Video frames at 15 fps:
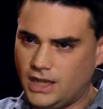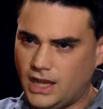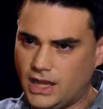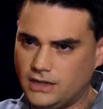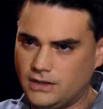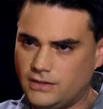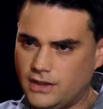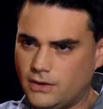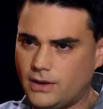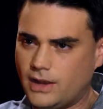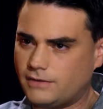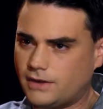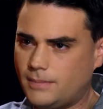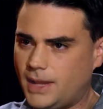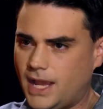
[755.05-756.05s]
and they don't
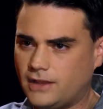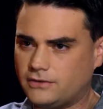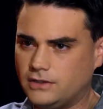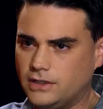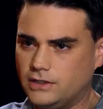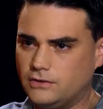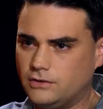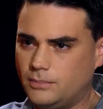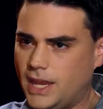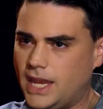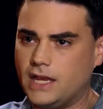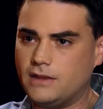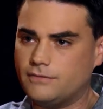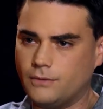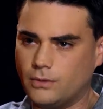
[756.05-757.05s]
have a capacity to
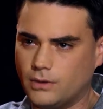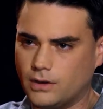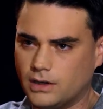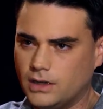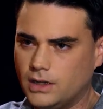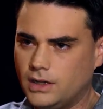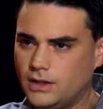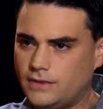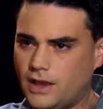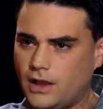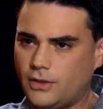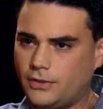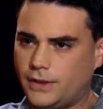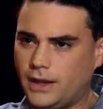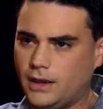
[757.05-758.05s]
pay for the
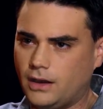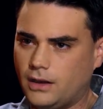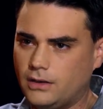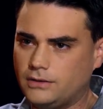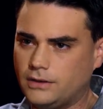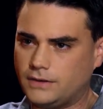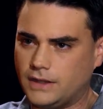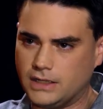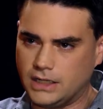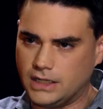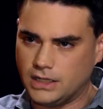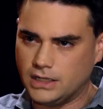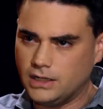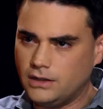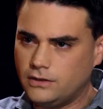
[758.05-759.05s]
healthcare that they
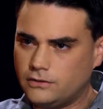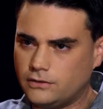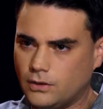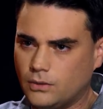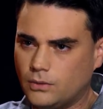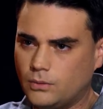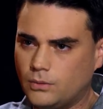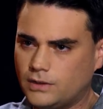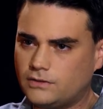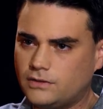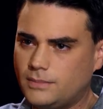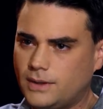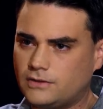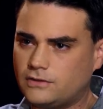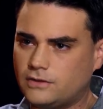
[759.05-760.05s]
need. So what's
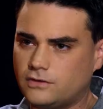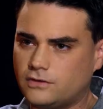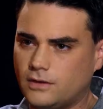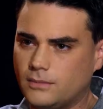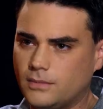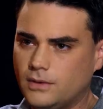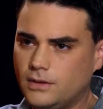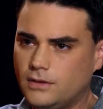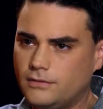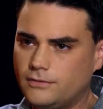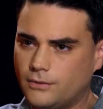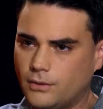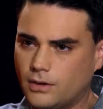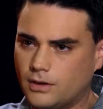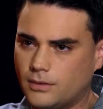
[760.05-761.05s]
the best system
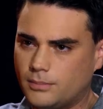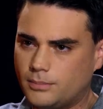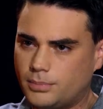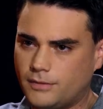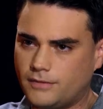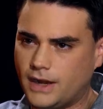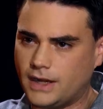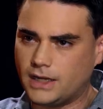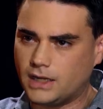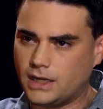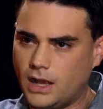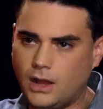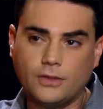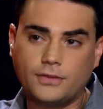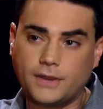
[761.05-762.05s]
for providing
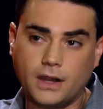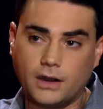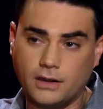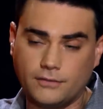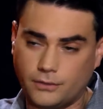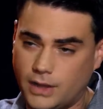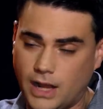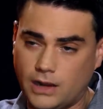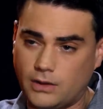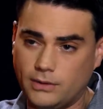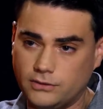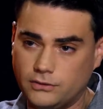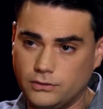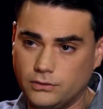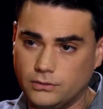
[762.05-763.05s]
healthcare if we're not
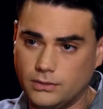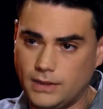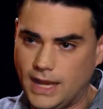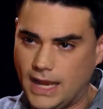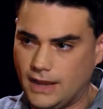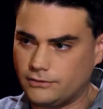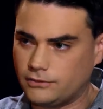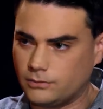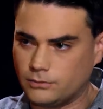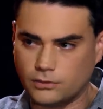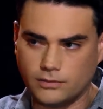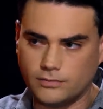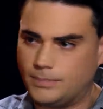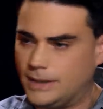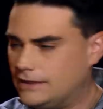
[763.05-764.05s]
going to have some
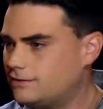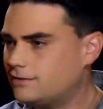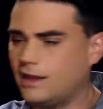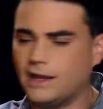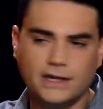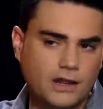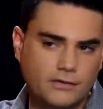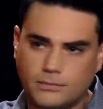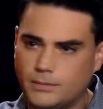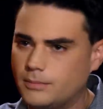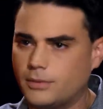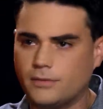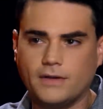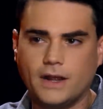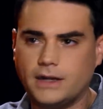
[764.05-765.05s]
sort of baseline
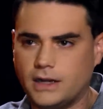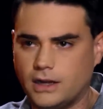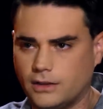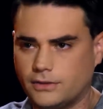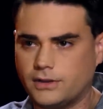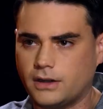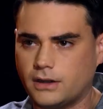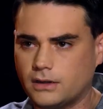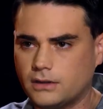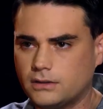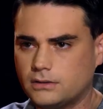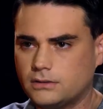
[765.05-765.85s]
government-provided healthcare?